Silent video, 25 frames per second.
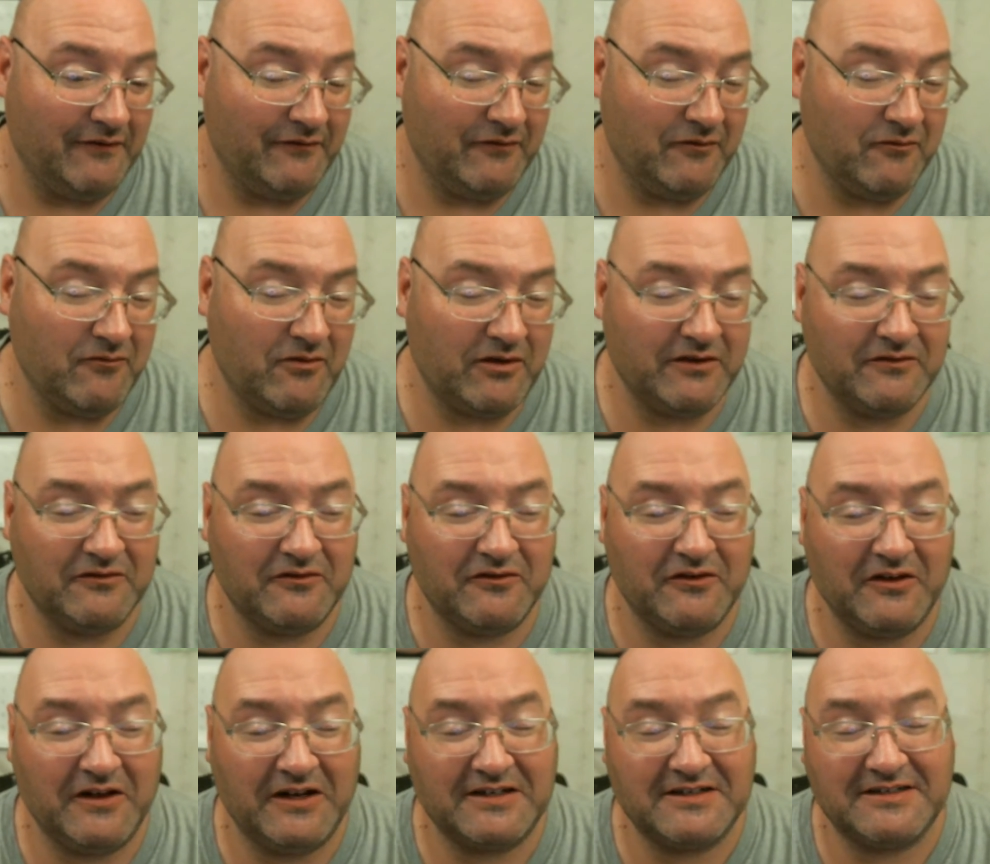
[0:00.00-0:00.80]
you want a
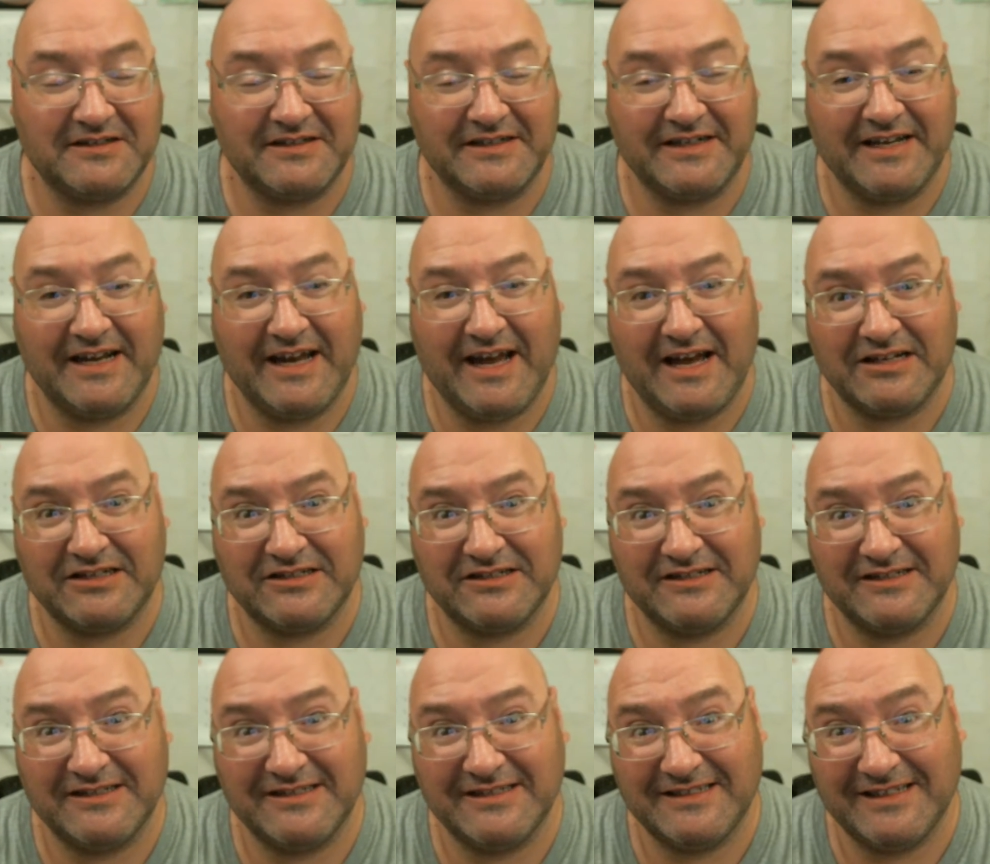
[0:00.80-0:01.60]
little extra
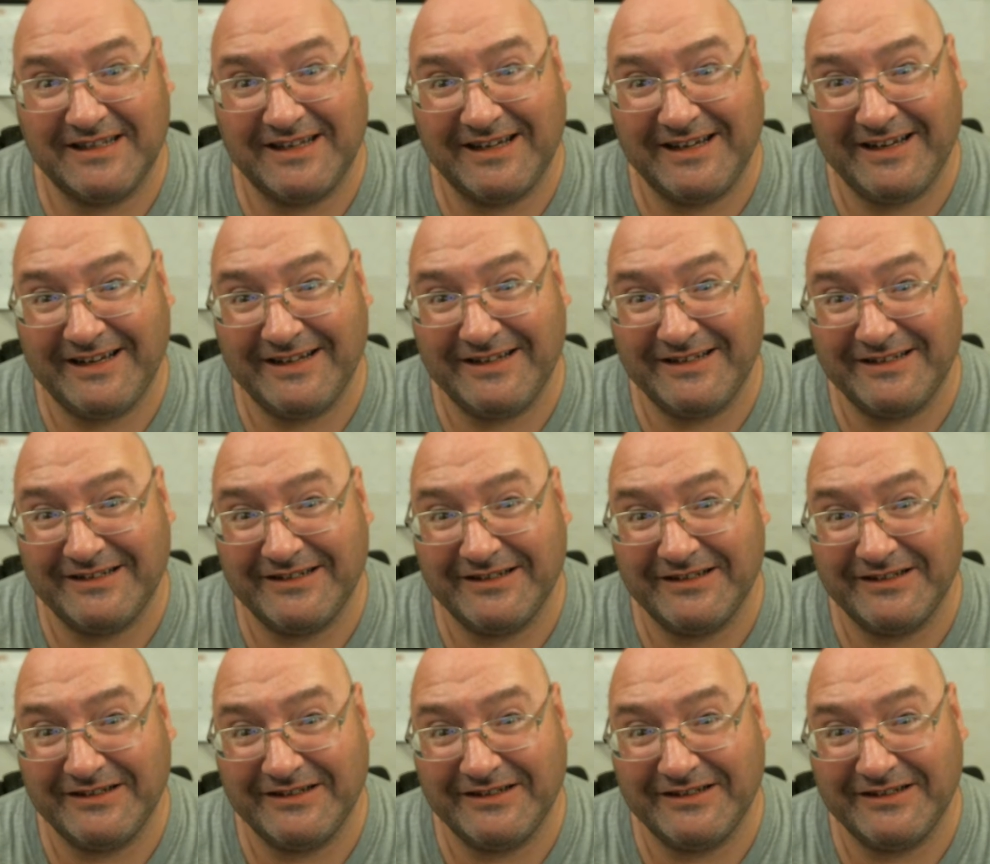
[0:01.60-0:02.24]
cash on the side,